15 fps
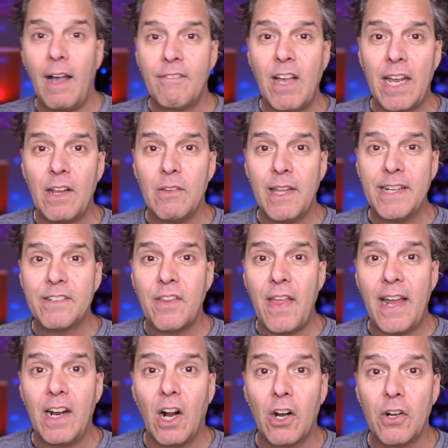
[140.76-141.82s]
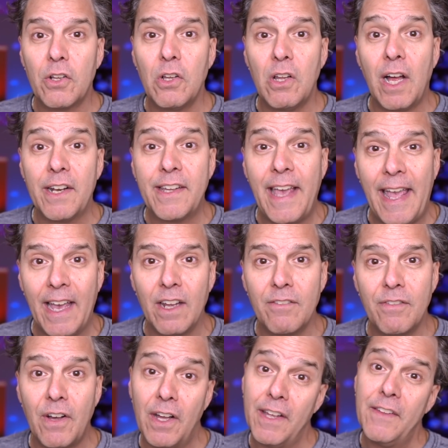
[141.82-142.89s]
I've got a link to that article on
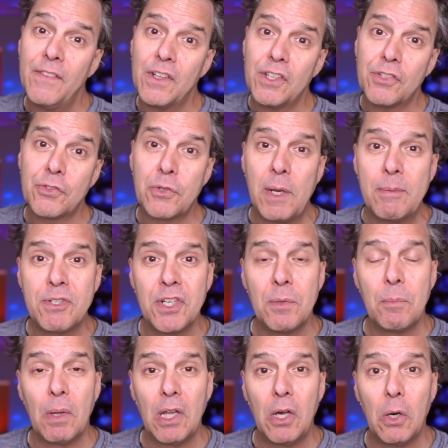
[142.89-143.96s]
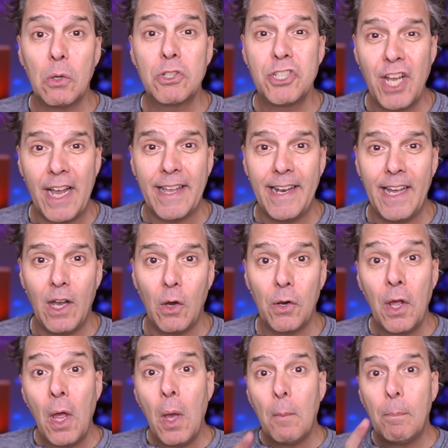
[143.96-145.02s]
Canva in the description below. Check it
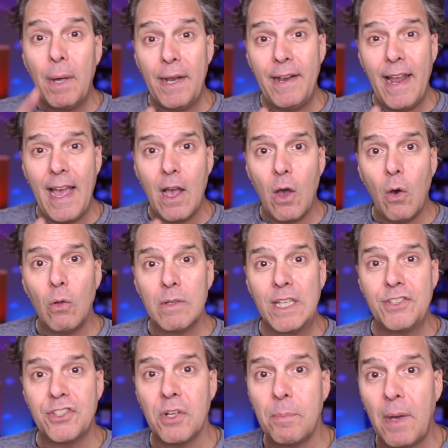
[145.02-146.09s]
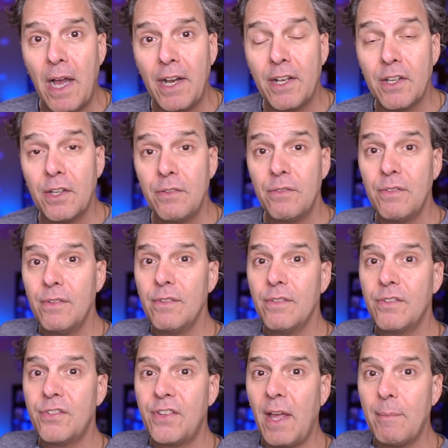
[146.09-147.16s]
out. But now let's jump on to
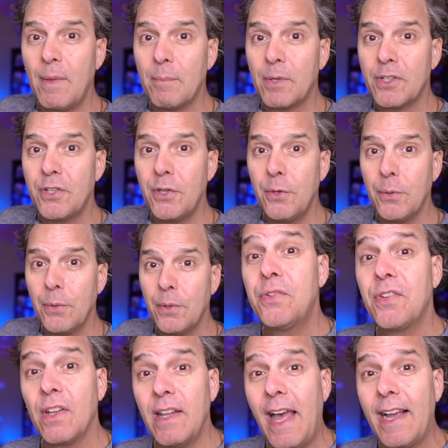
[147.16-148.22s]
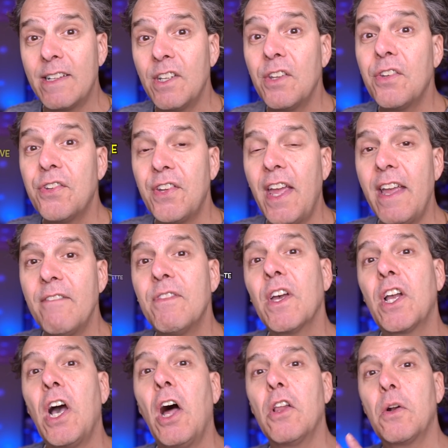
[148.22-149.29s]
step number two. Select and save
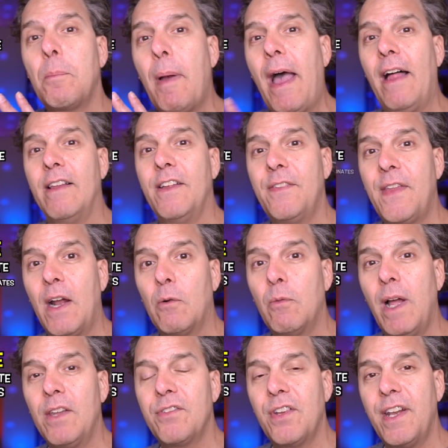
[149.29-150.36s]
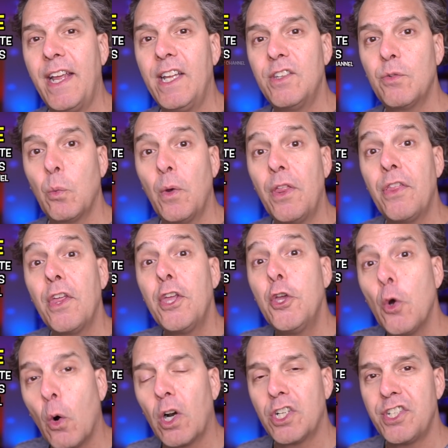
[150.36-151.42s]
the color palette that resonates with
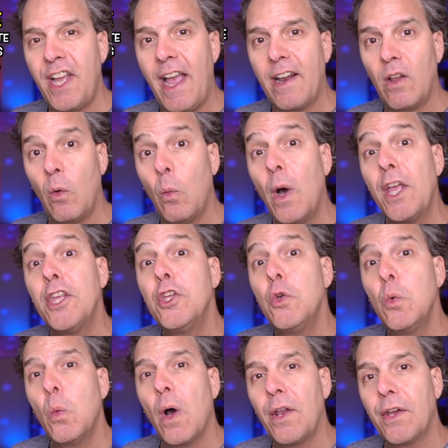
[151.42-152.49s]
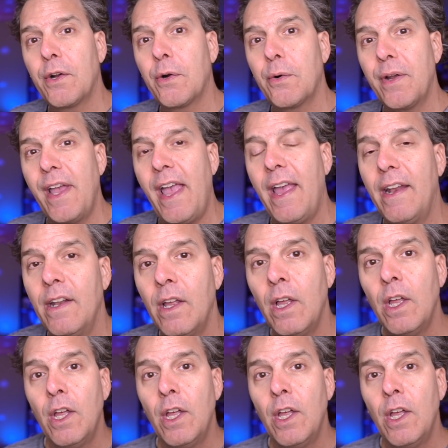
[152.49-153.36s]
your channel, what you wanna create.